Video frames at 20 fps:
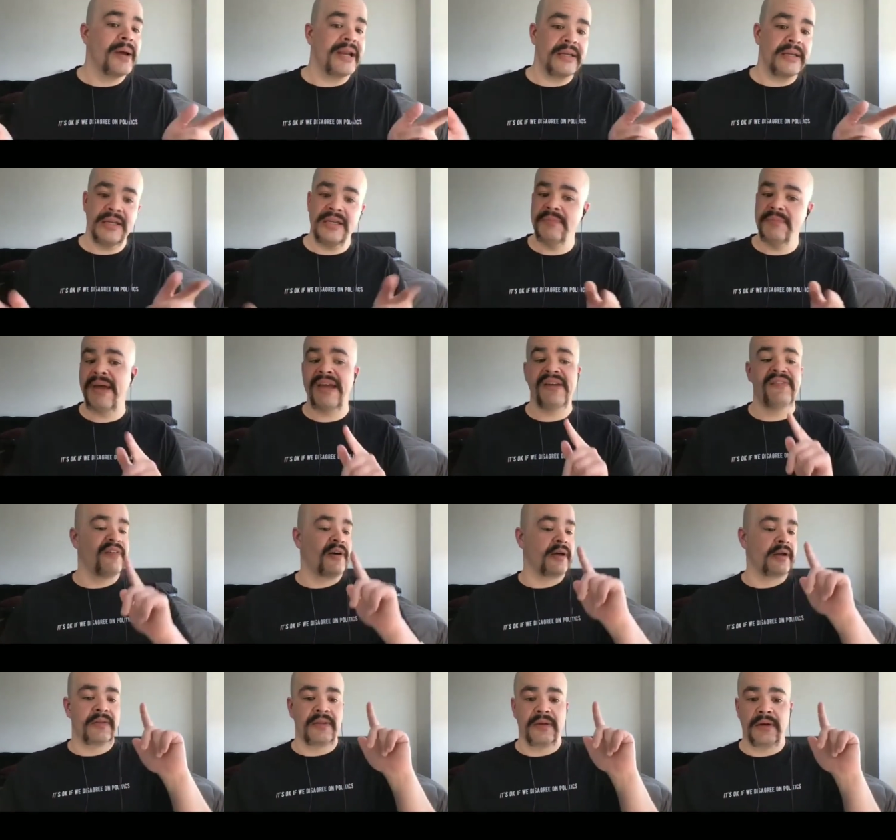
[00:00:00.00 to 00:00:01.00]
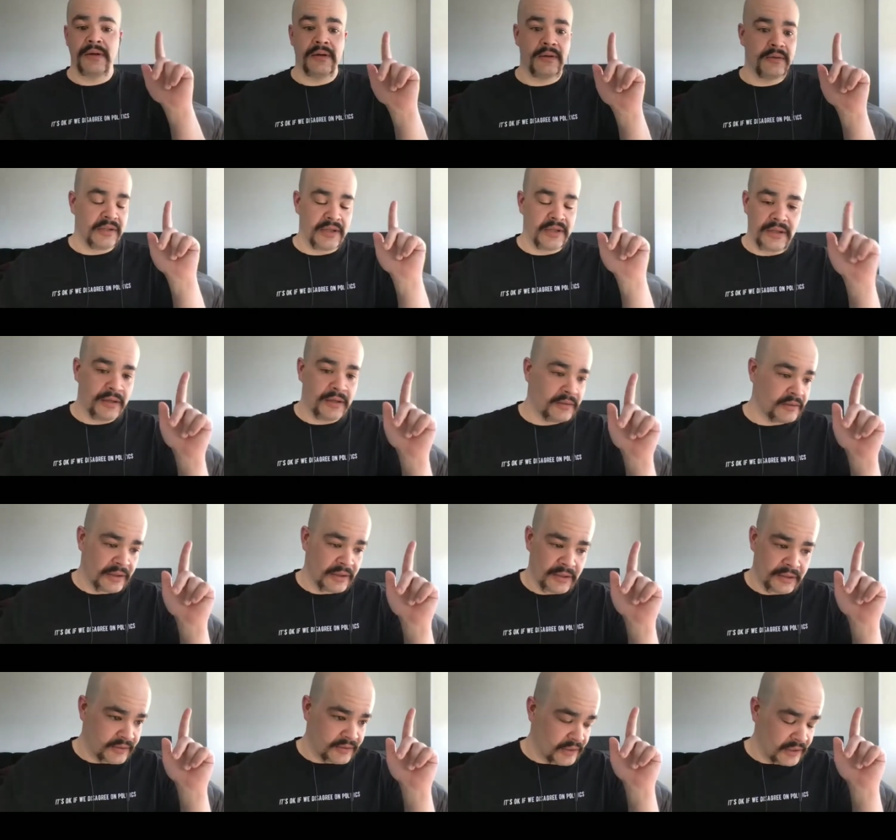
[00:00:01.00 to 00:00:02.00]
He made fun of
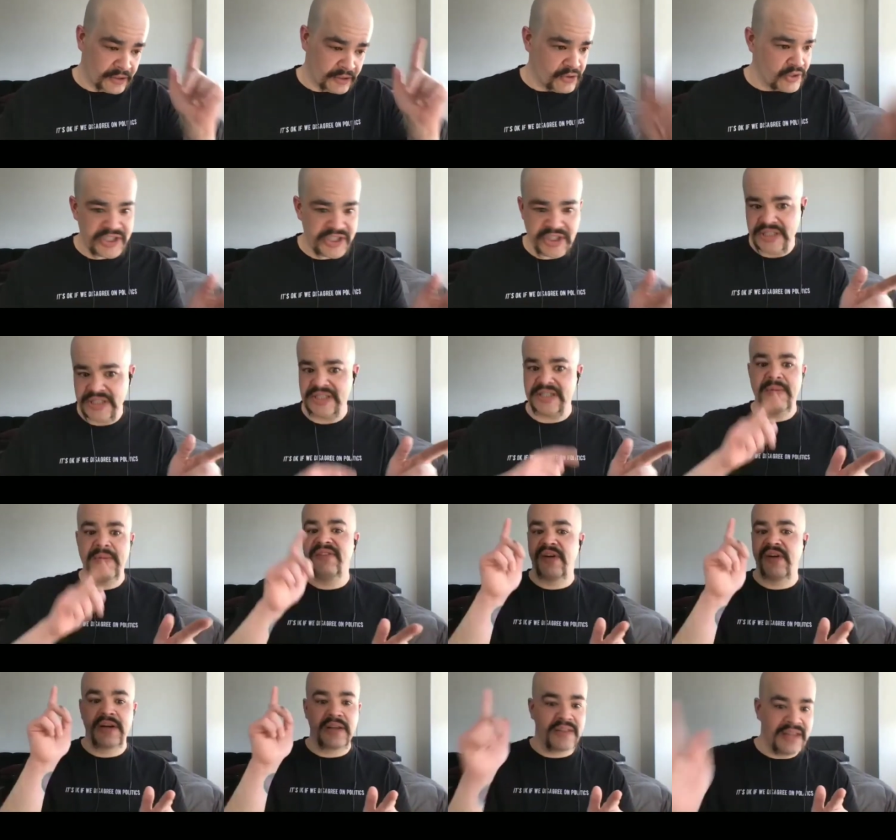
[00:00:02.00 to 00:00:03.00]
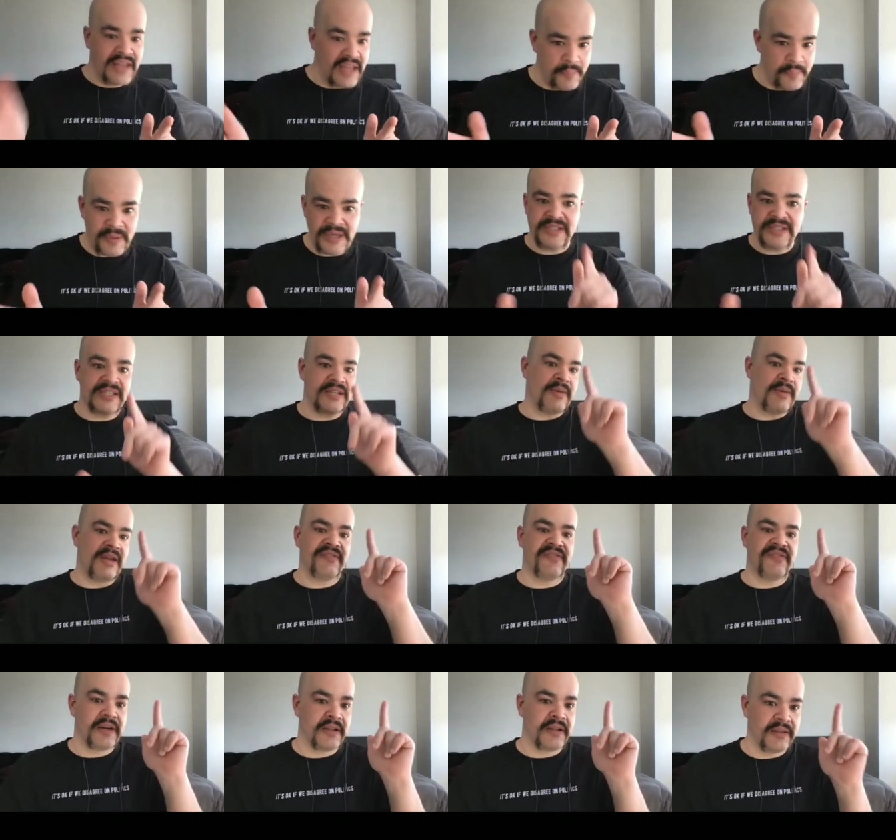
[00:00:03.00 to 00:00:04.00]
the Christians. He made fun of the hippies. He made
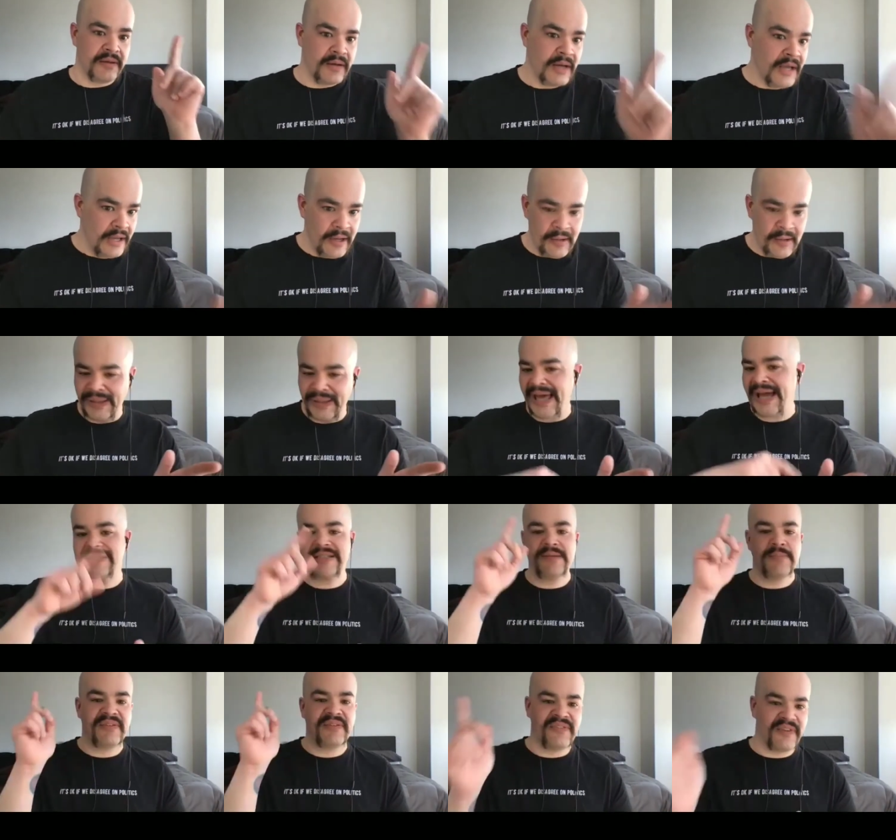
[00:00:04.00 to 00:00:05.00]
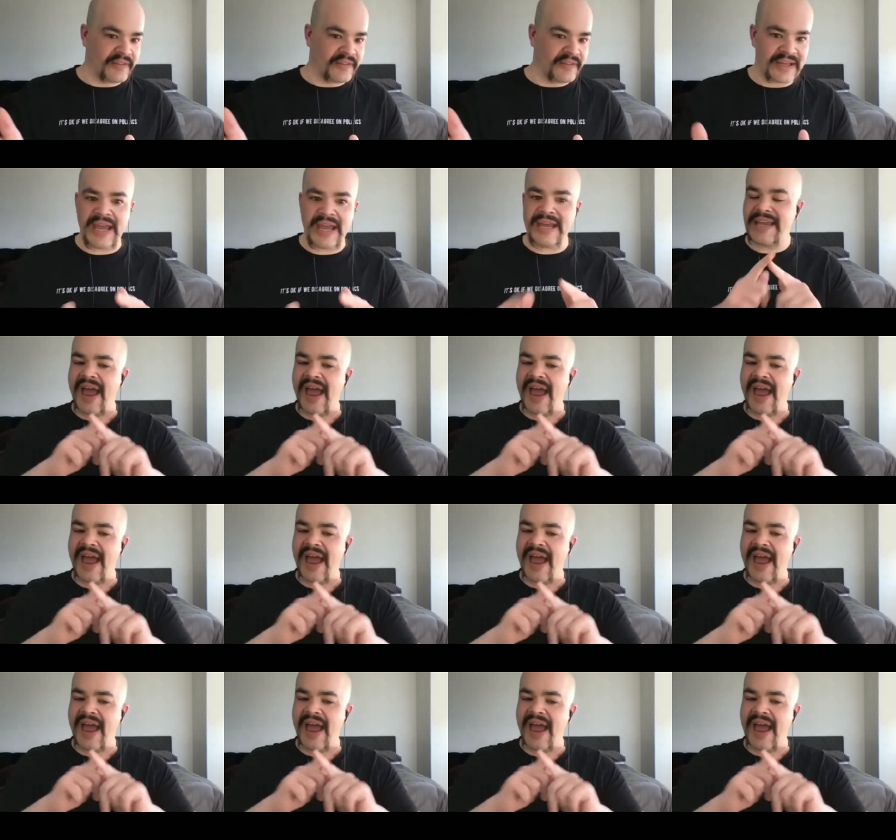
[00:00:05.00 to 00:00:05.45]
fun of the blacks. He made fun of the gay.